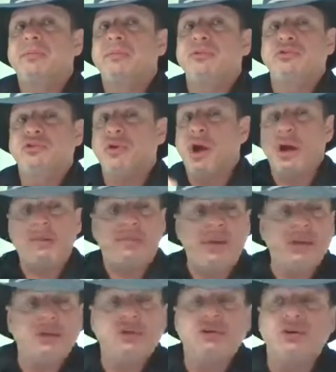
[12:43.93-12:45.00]
draw
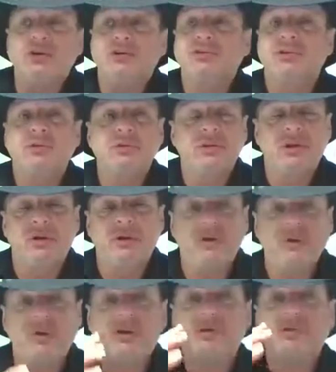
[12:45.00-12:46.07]
pictures,
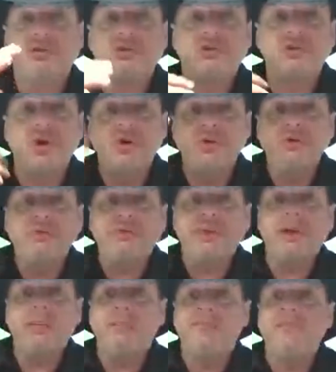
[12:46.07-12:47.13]
you show
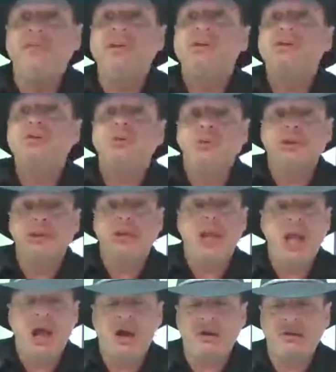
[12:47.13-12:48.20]
them visually
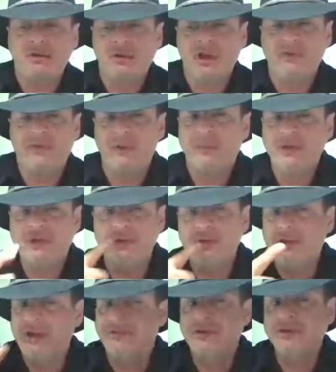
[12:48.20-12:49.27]
how you love them, but you
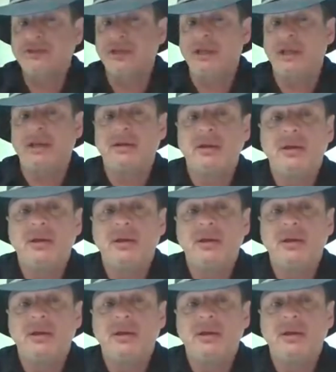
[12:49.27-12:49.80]
never say it,